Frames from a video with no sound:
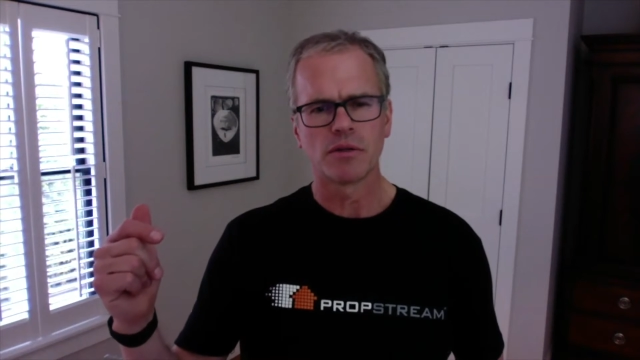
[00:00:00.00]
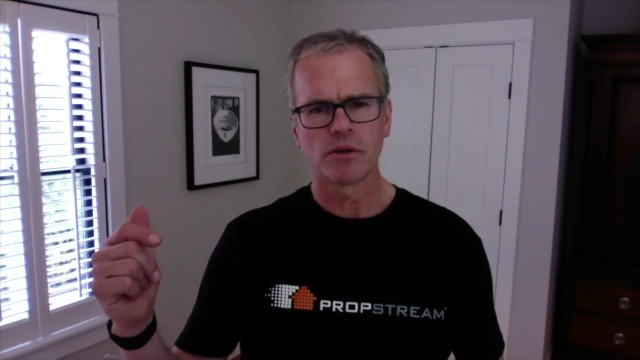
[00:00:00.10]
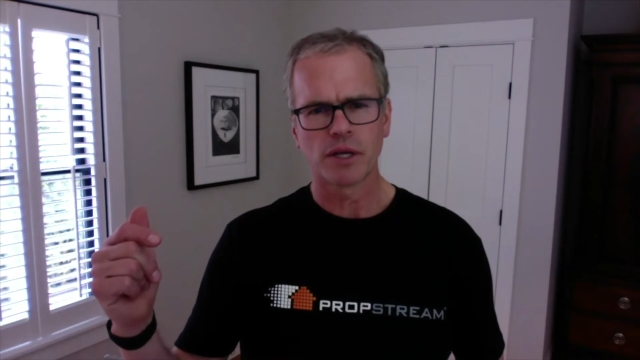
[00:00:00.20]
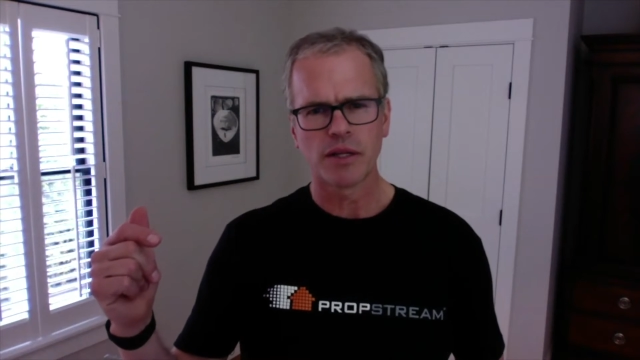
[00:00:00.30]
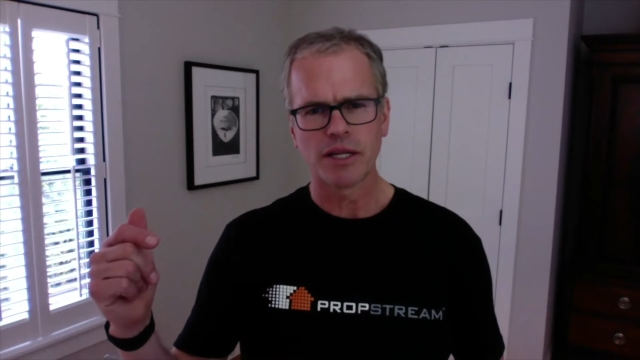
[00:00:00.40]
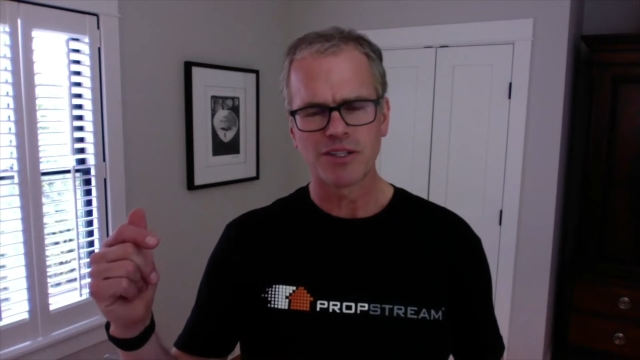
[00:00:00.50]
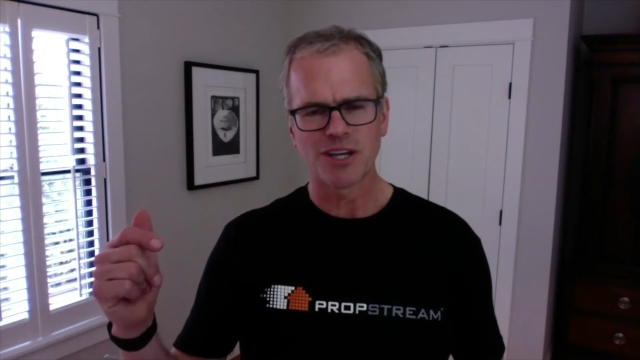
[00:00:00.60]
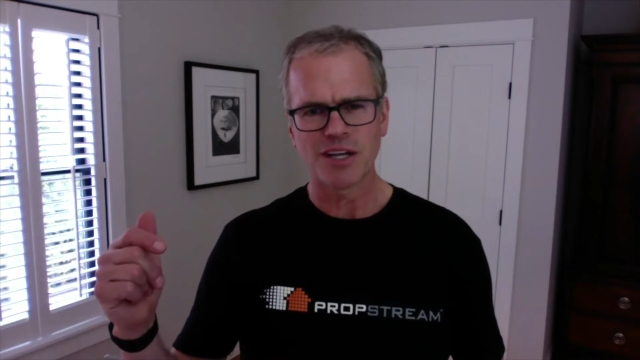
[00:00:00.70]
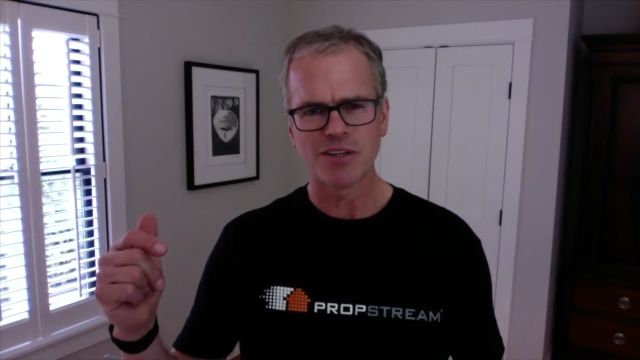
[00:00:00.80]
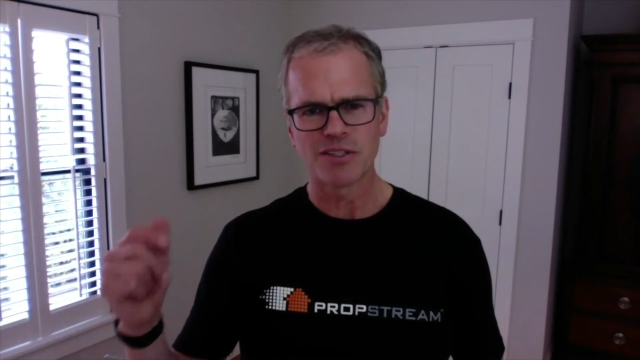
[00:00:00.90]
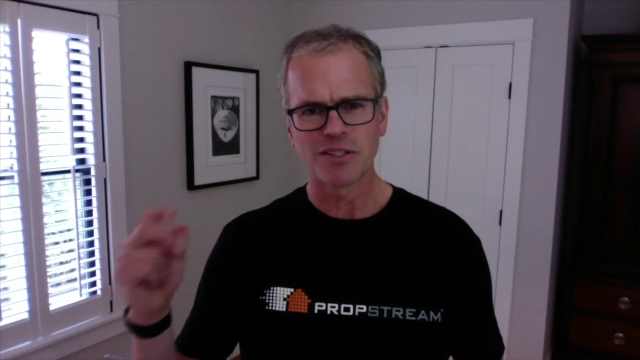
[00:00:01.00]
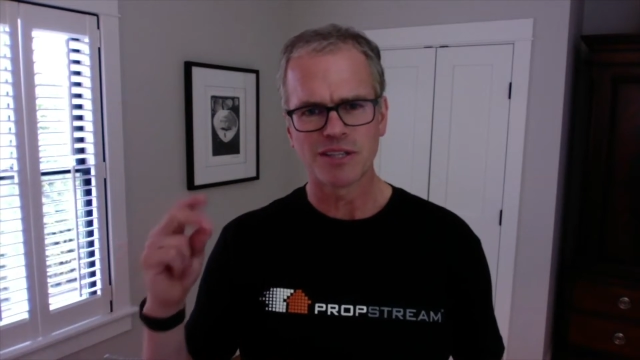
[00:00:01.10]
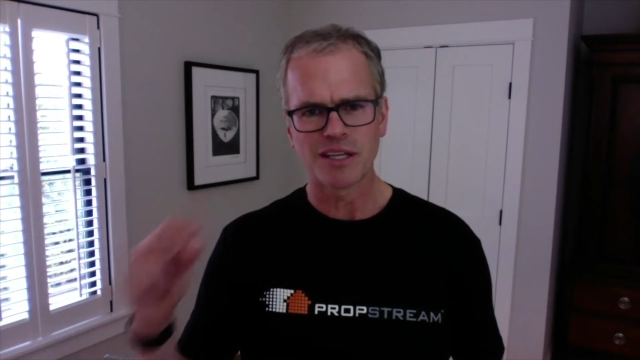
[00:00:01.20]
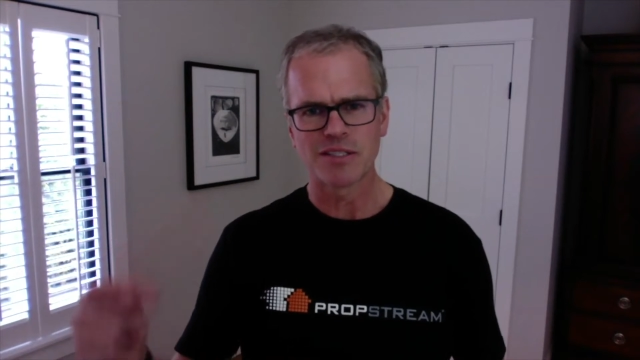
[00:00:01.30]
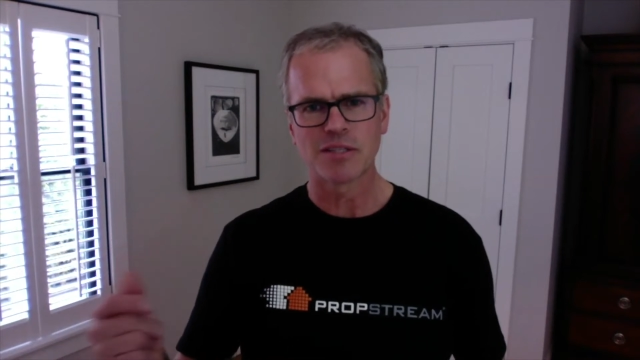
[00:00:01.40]
Okay, that changes things
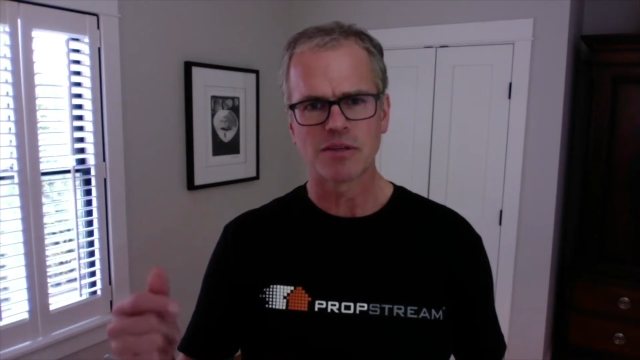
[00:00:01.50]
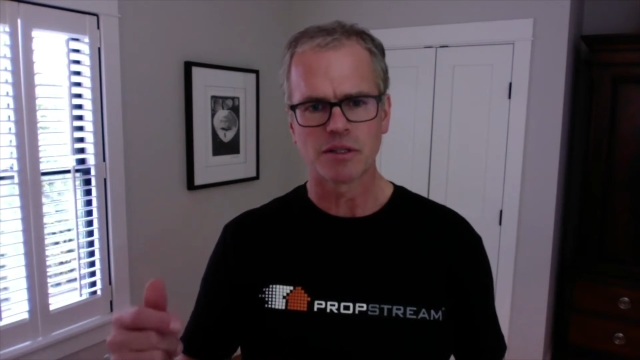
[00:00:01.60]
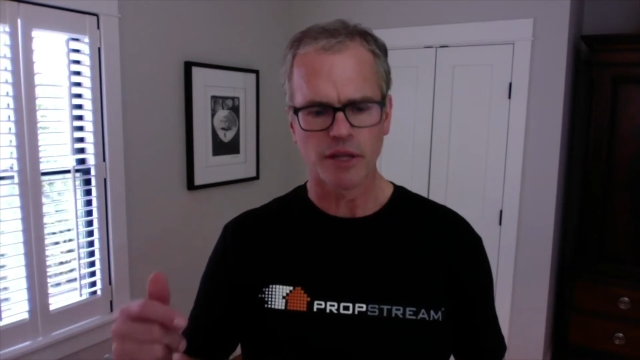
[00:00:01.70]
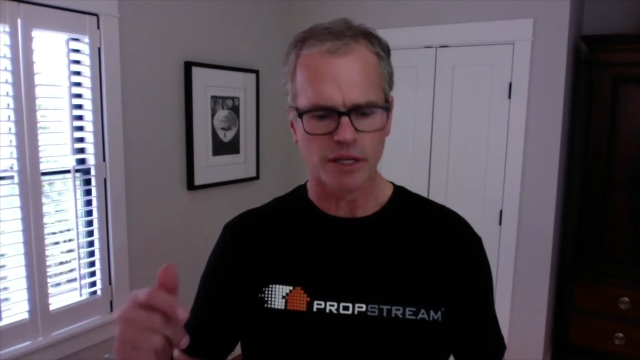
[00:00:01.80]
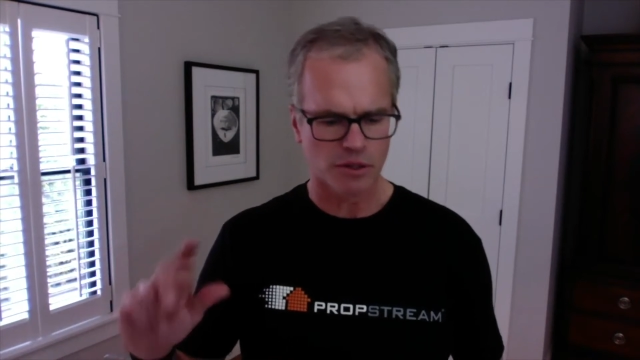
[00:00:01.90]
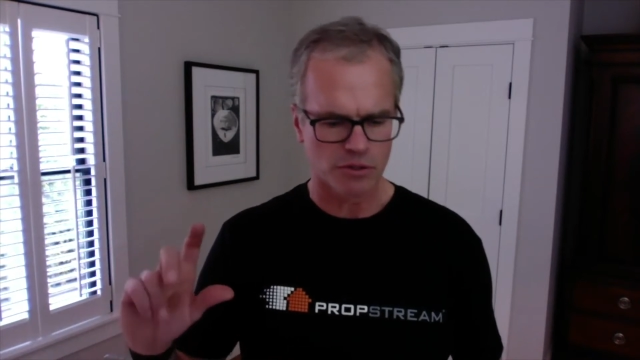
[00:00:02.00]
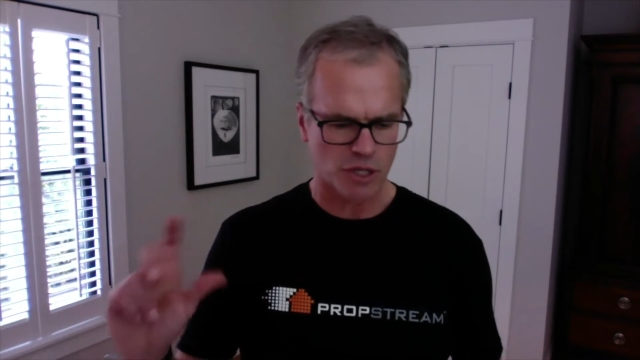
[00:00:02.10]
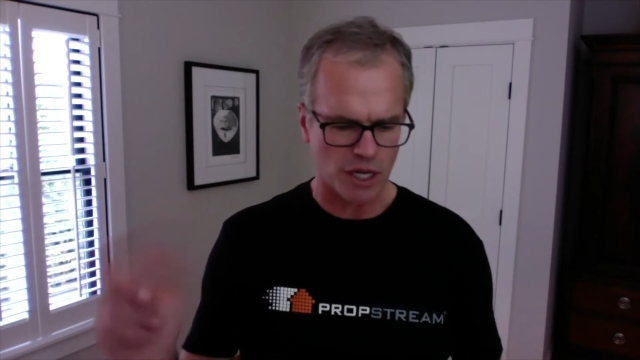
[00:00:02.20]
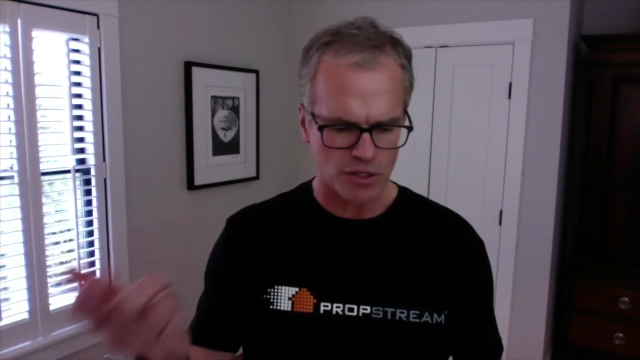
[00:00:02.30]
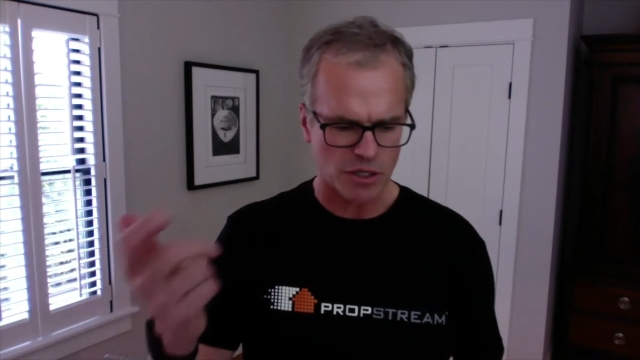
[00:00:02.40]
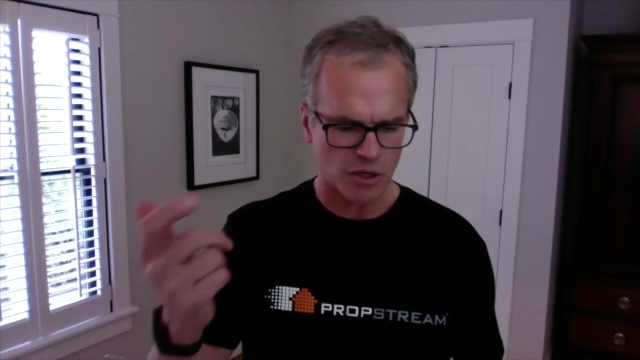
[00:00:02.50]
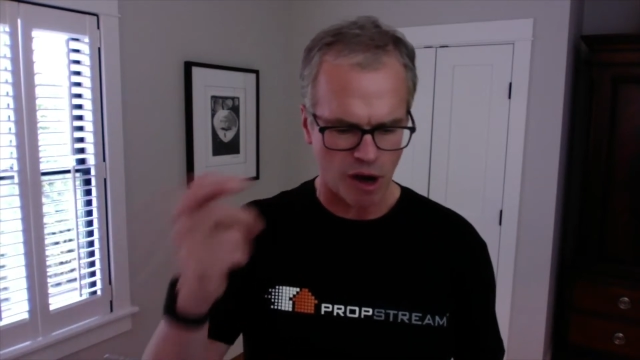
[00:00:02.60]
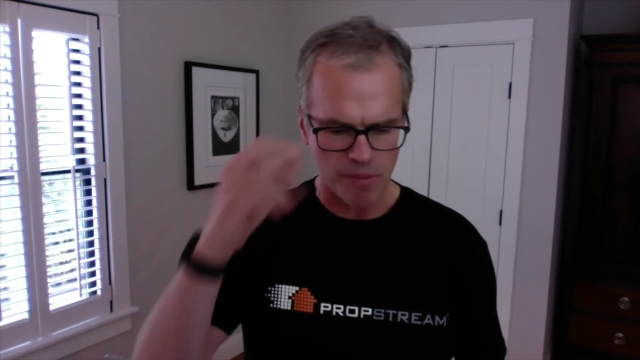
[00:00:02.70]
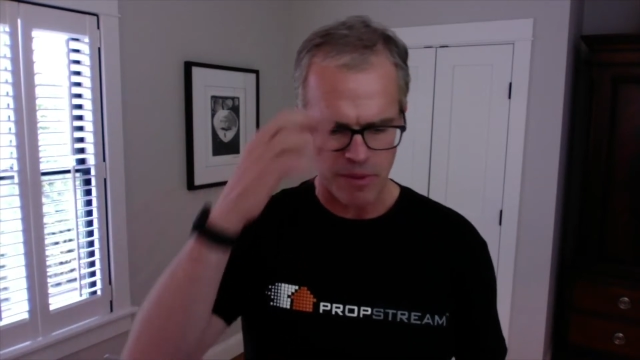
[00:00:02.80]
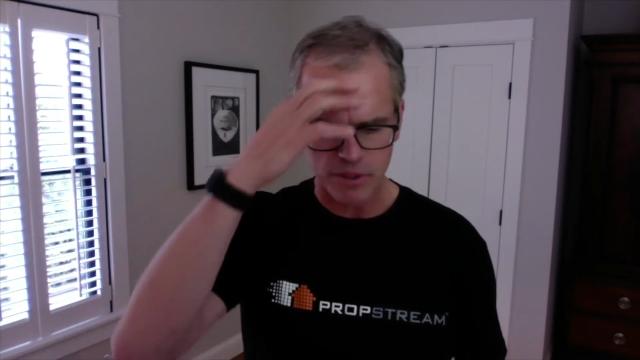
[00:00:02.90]
instantly. Like the change in the
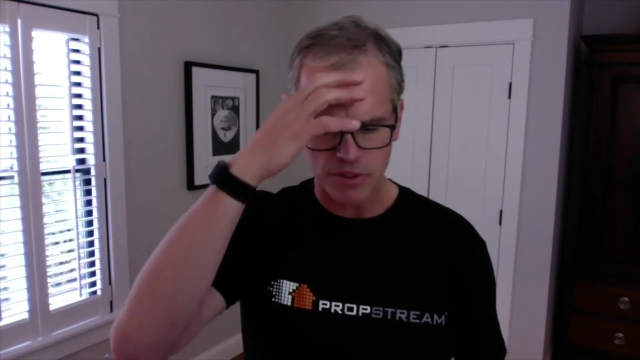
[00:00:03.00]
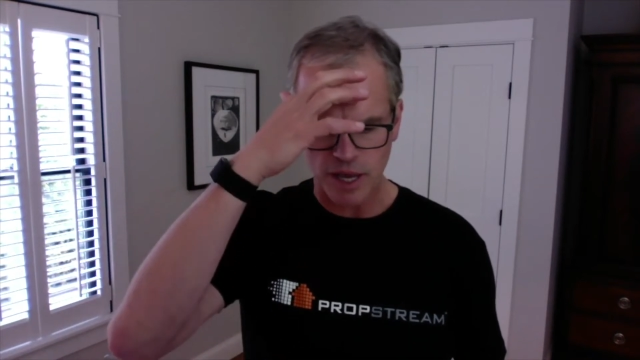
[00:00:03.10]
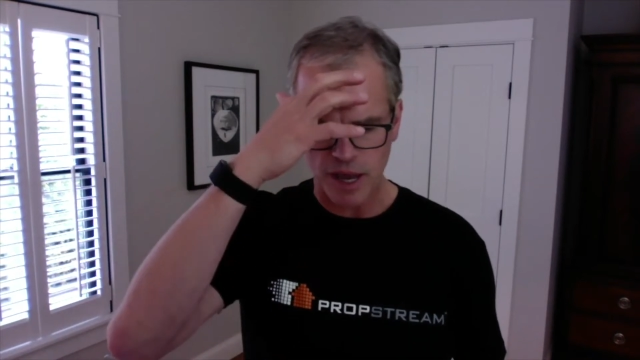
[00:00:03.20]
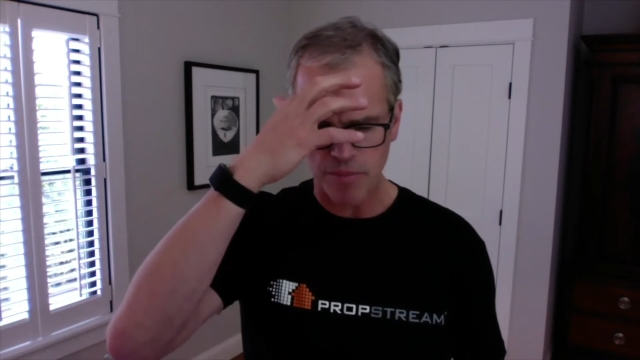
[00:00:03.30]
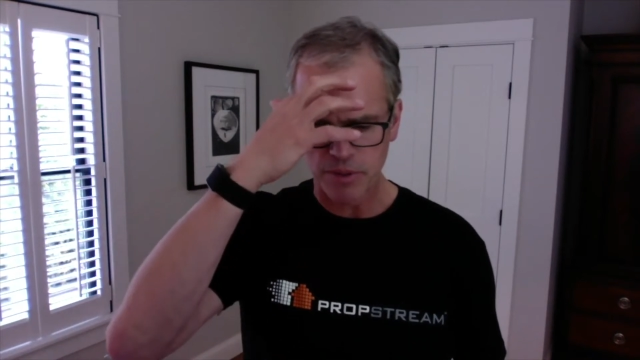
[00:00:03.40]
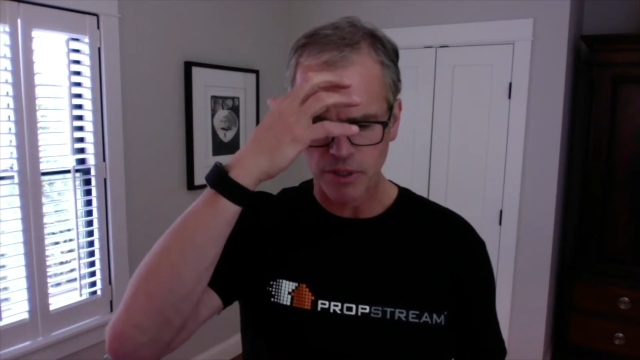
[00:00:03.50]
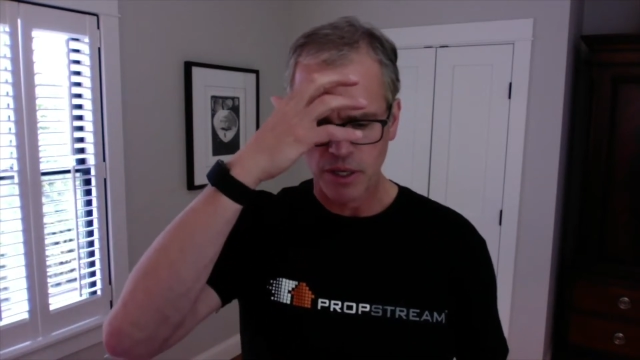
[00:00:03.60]
economy that just happened,